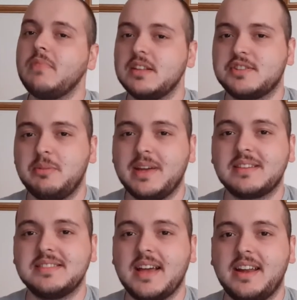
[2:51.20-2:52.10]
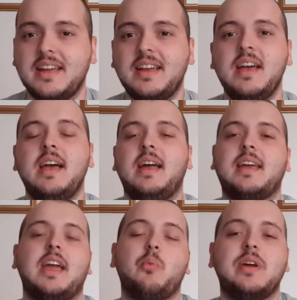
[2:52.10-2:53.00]
it's going to be exciting. And I
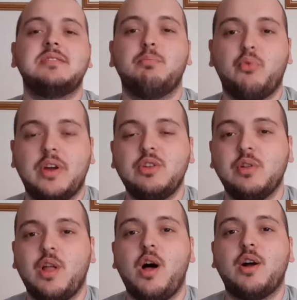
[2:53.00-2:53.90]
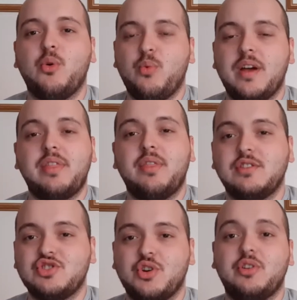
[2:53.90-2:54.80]
can't wait to bring you along with the
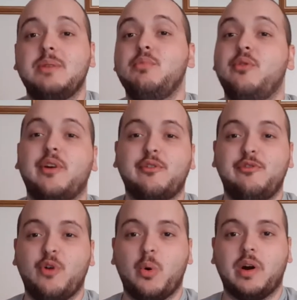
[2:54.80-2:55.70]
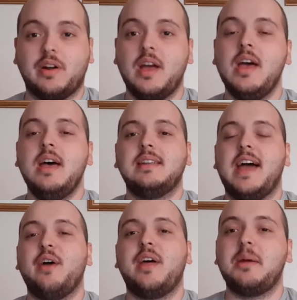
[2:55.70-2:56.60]
journey moving forward.
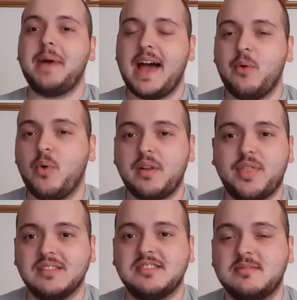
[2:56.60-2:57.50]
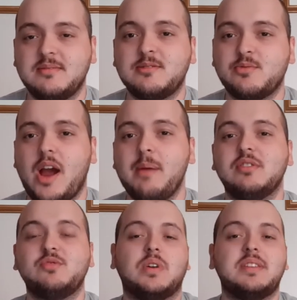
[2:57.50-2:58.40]
Now that I'm at 1,000
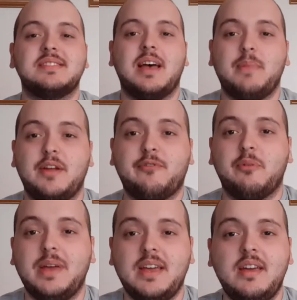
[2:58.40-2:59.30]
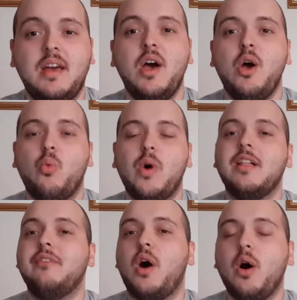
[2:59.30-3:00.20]
subscribers, what does that mean for me? Well,
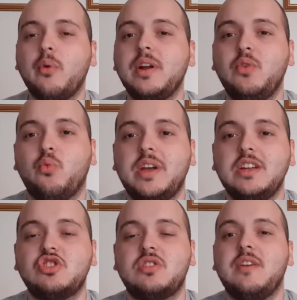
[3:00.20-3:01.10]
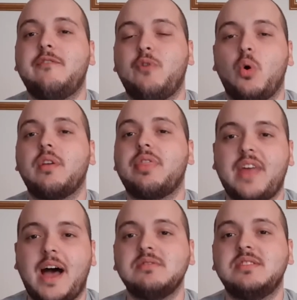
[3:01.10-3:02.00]
I've already reached the
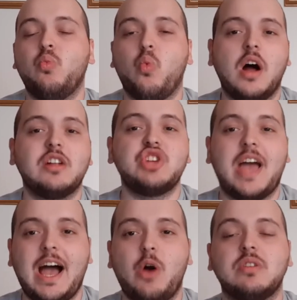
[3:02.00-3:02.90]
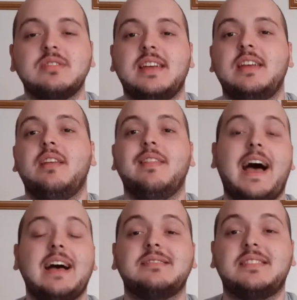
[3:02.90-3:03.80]
4,000 watch hours in the
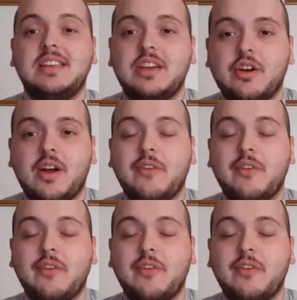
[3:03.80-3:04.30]
last year.